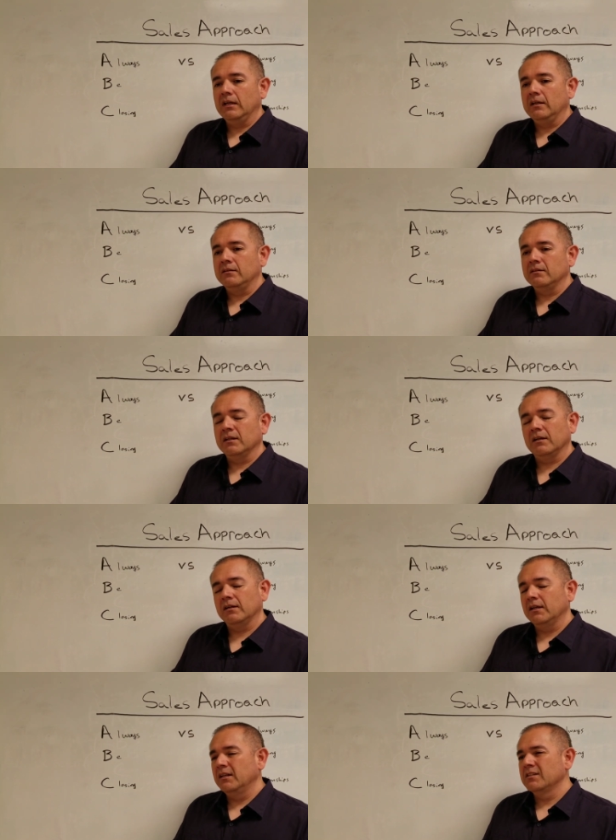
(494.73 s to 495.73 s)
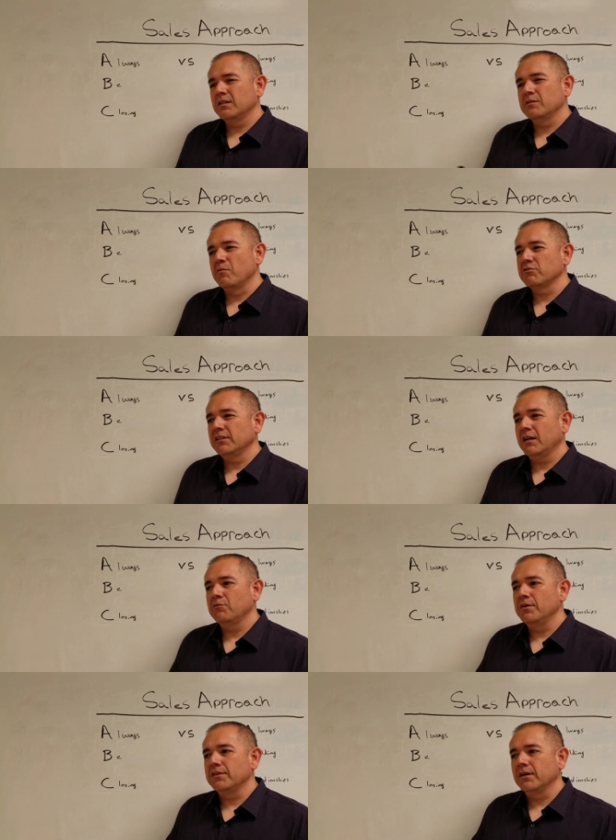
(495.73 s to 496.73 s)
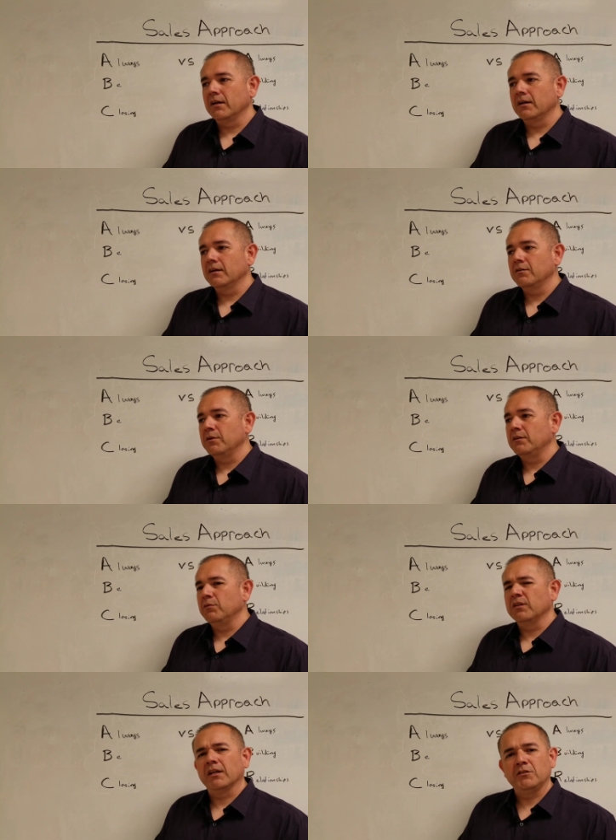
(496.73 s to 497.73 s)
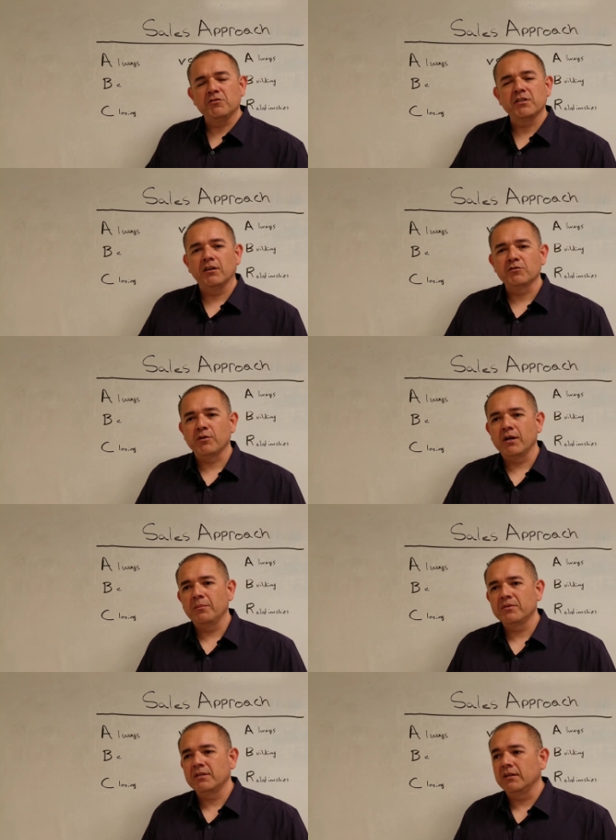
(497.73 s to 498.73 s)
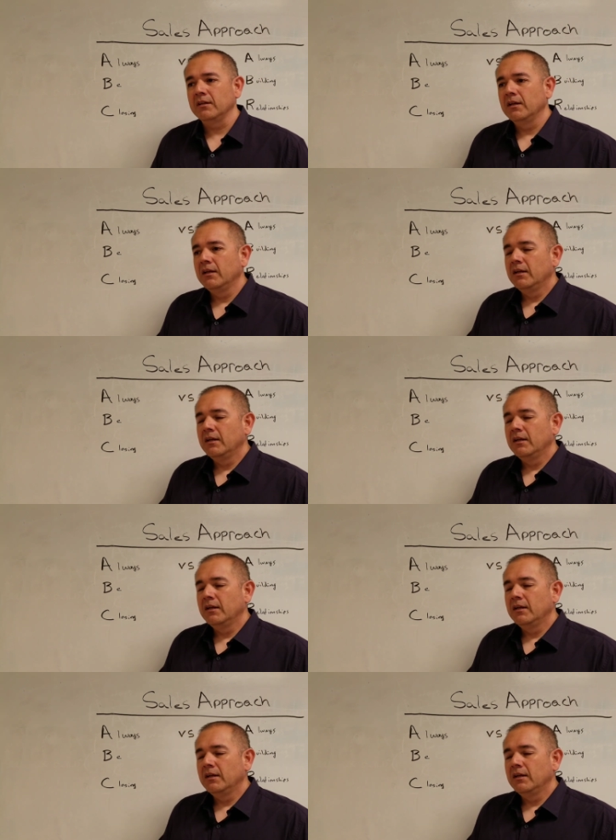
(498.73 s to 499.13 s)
And again, it's mostly like with like new sales reps that